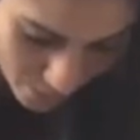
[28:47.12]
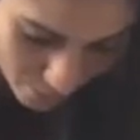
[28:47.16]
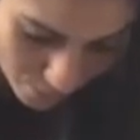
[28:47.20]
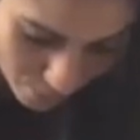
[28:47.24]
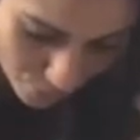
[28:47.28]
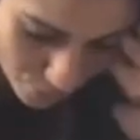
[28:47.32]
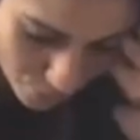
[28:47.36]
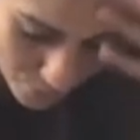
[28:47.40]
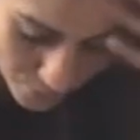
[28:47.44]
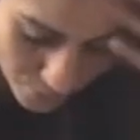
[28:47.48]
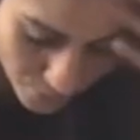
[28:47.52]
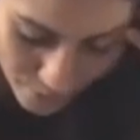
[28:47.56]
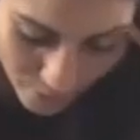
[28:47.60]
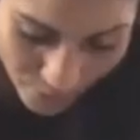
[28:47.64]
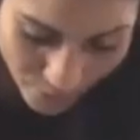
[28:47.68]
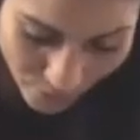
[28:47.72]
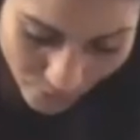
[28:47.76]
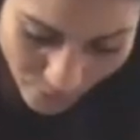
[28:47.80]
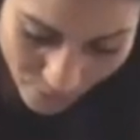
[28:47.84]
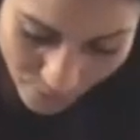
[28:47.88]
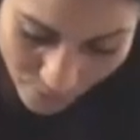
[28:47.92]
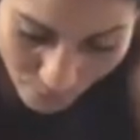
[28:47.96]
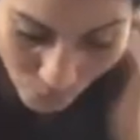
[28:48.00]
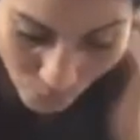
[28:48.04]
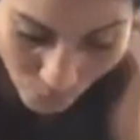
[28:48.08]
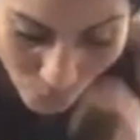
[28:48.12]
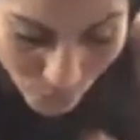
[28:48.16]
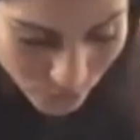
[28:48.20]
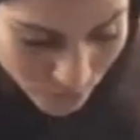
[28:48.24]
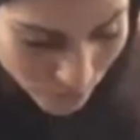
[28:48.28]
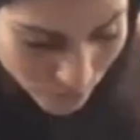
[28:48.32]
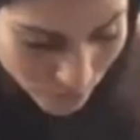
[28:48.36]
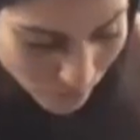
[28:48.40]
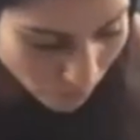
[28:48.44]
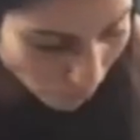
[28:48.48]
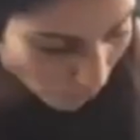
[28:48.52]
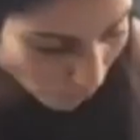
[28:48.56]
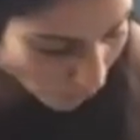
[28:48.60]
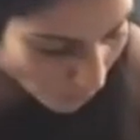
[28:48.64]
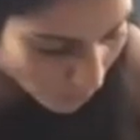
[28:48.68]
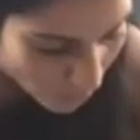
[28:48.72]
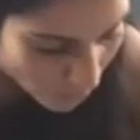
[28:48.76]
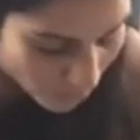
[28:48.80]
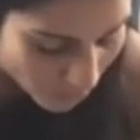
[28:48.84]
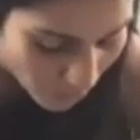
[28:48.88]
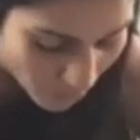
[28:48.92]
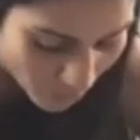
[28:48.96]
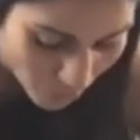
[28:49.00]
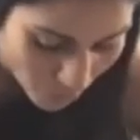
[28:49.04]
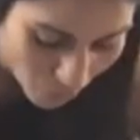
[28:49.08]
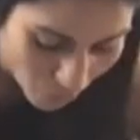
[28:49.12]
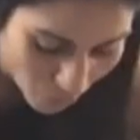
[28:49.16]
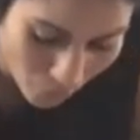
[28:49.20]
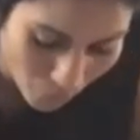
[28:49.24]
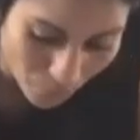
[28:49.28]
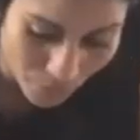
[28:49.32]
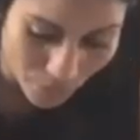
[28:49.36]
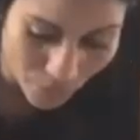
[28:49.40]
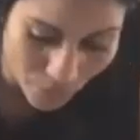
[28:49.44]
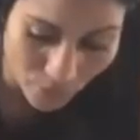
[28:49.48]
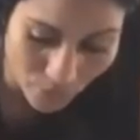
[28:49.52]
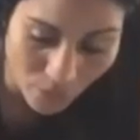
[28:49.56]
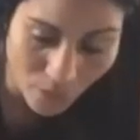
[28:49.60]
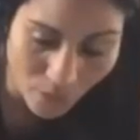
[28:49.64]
If you feel like you need more support, you can open your